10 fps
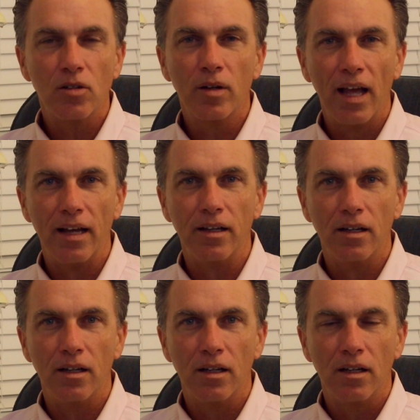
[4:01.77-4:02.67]
okay.
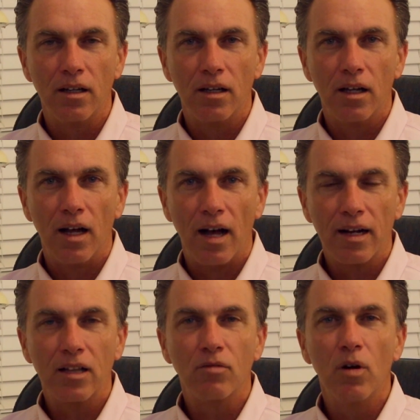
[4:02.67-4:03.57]
I'll
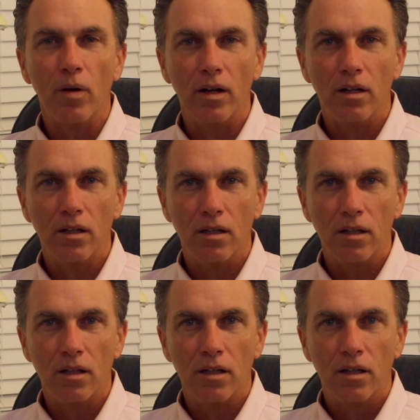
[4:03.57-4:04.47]
get through it.
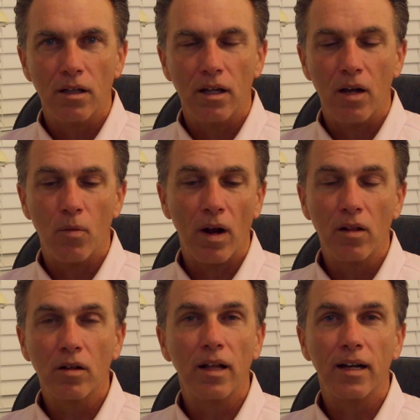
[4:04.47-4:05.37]
And what I
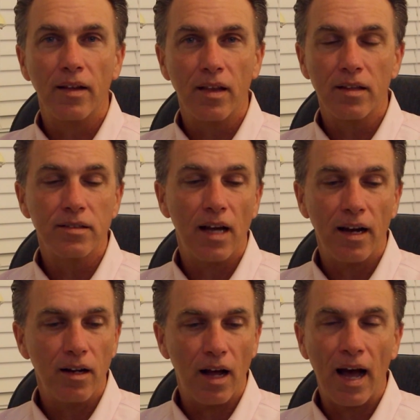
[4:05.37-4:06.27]
look like on the other side,
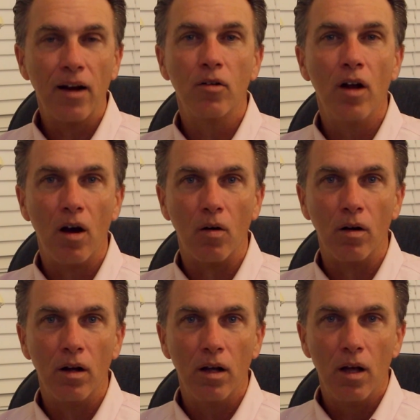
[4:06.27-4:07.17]
I don't know.
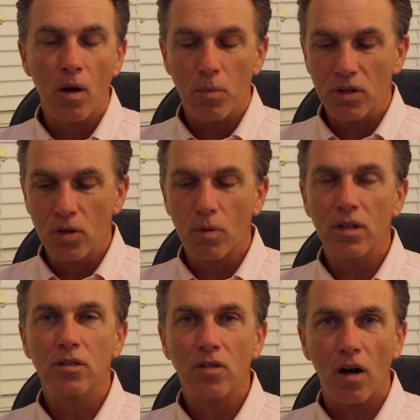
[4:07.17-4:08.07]
But doing
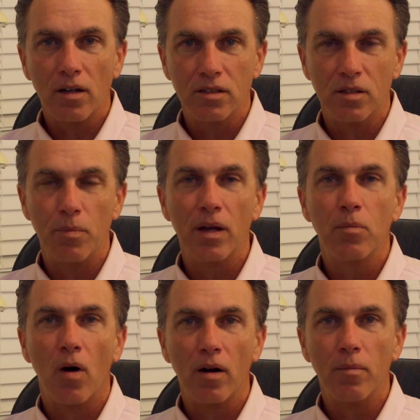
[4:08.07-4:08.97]
these talks is a big
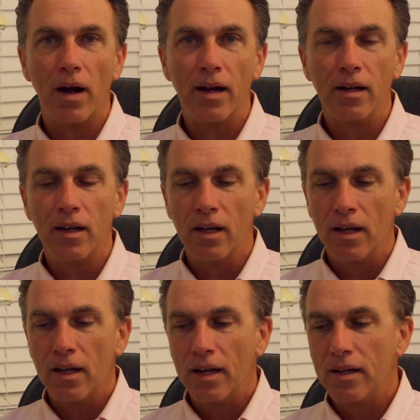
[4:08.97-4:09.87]
part of my,
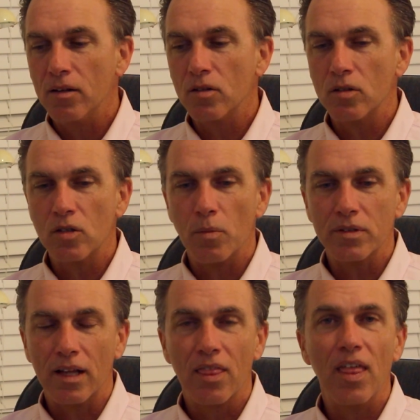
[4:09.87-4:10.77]
it's
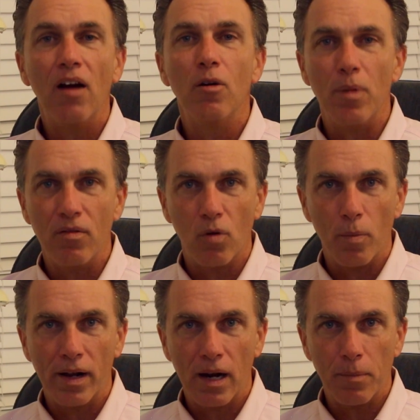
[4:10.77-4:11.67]
almost like therapy
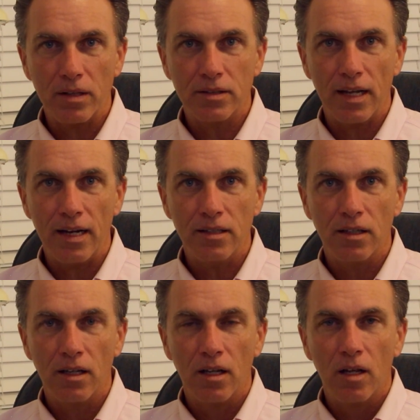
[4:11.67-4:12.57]
when we get up on stage.
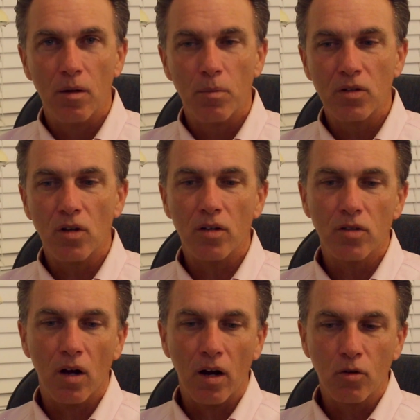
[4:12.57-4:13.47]
It's
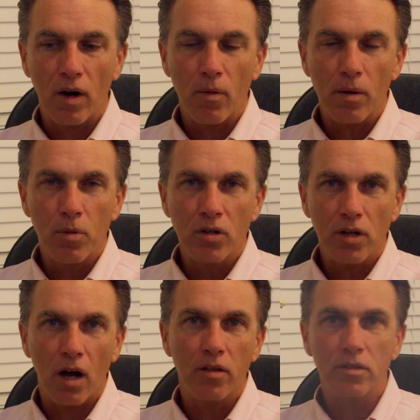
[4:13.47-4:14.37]
also a great way to push
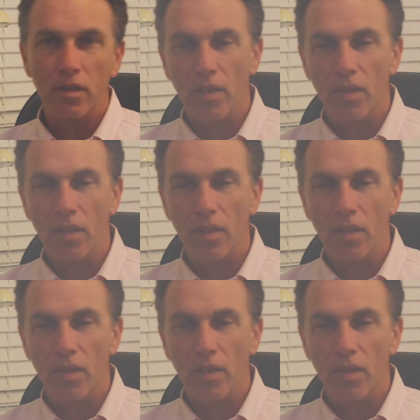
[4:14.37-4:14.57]
others into